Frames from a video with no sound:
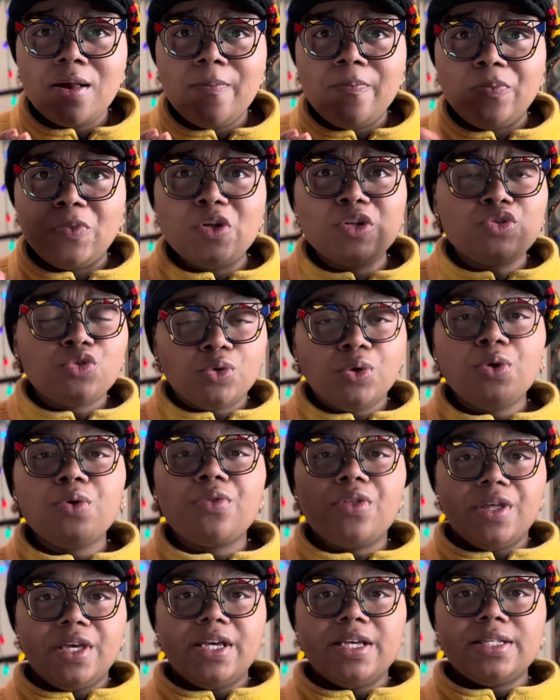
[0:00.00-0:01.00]
The truth
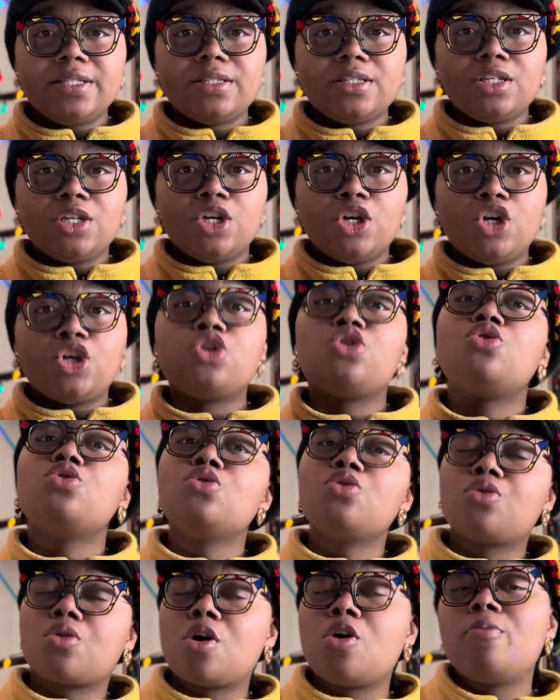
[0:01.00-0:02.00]
is, you
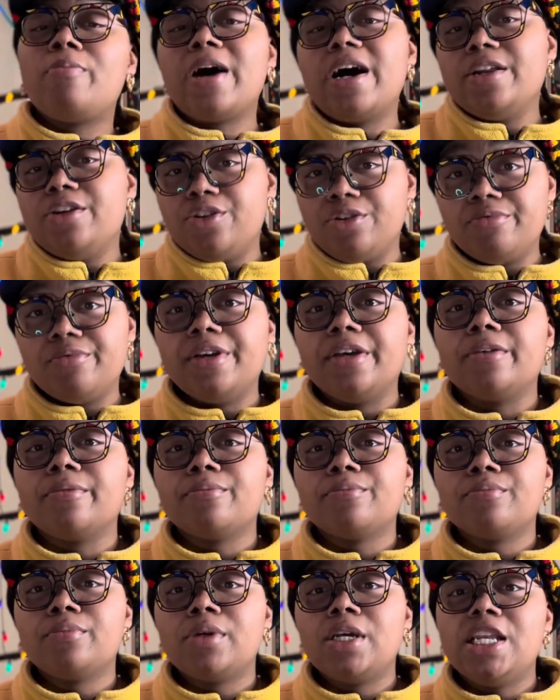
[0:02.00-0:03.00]
grow by doing,
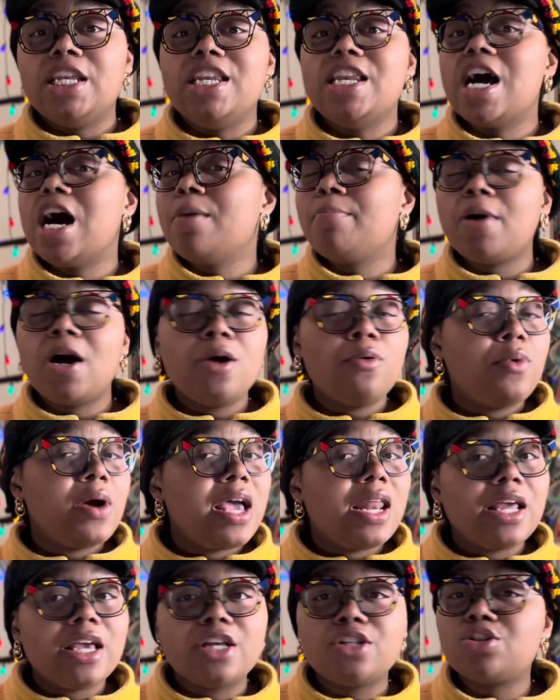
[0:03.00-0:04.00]
not by
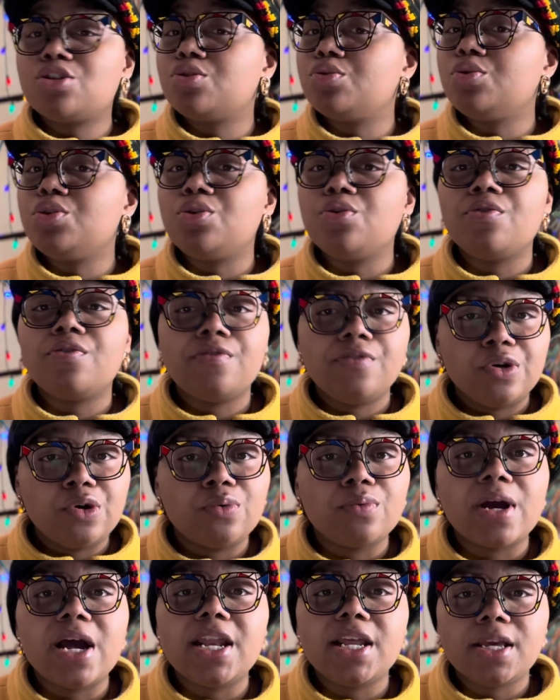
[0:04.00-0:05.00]
waiting until you feel
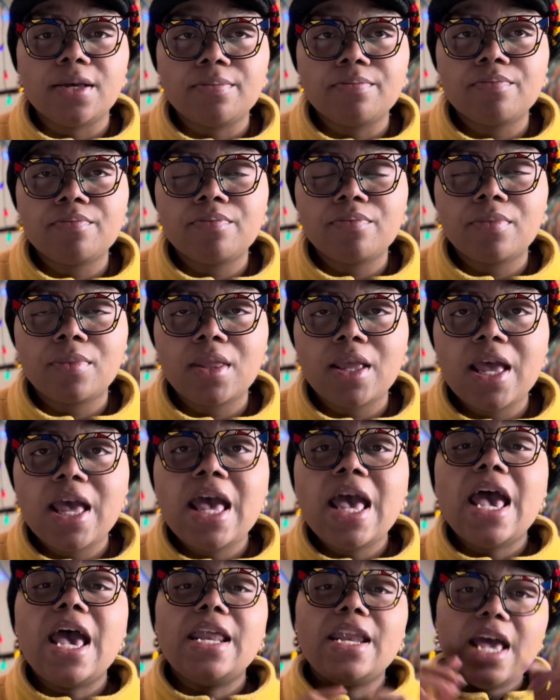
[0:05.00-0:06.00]
ready.
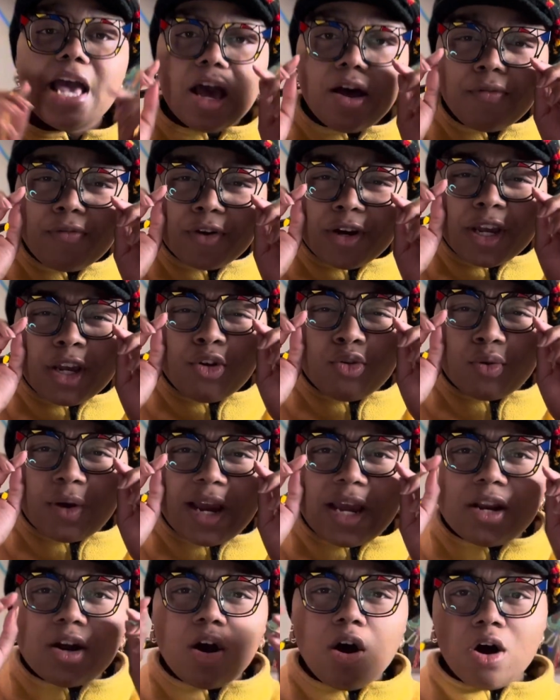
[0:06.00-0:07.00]
And every
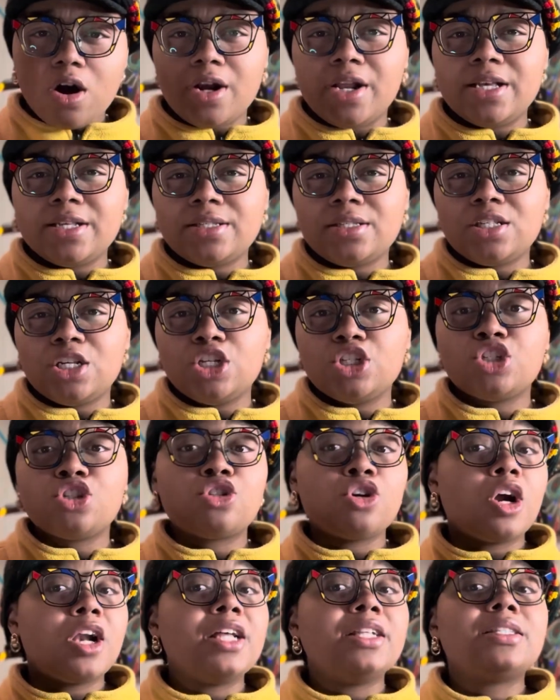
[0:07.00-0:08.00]
great artist
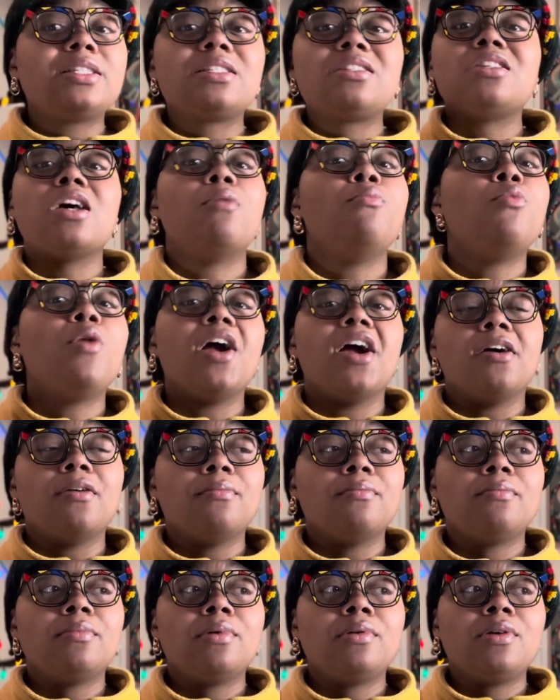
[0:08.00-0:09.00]
started somewhere.
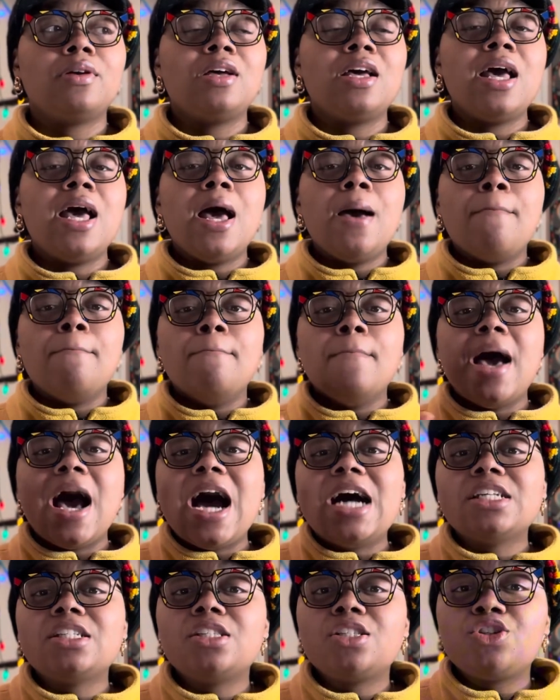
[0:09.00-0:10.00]

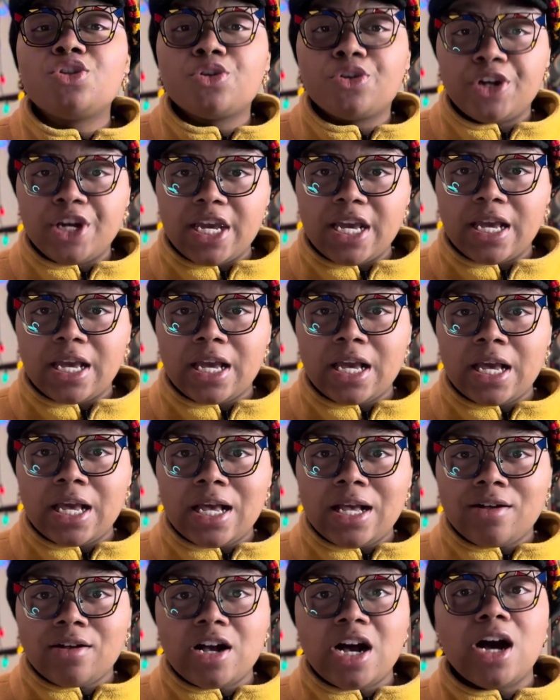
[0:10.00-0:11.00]
Mastery
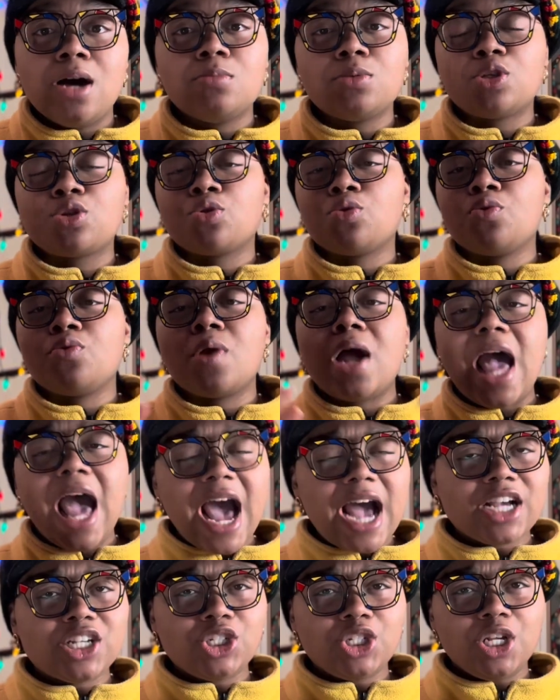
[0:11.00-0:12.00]
comes through
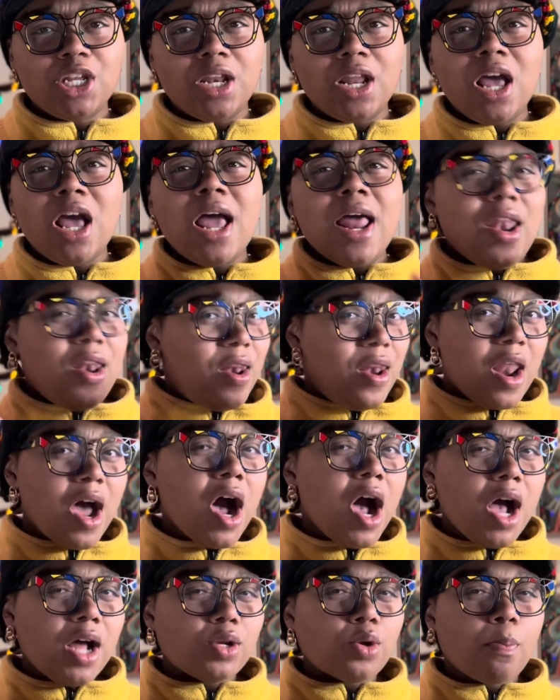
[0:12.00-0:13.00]
action,
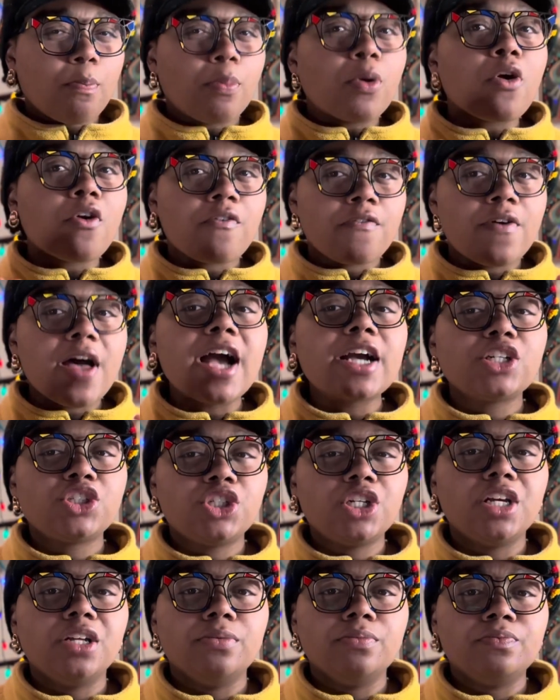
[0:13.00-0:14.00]
not
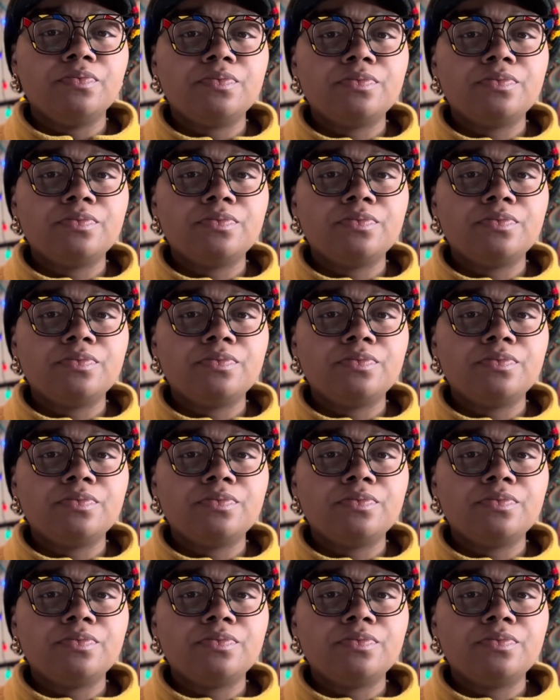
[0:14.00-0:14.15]
perfection.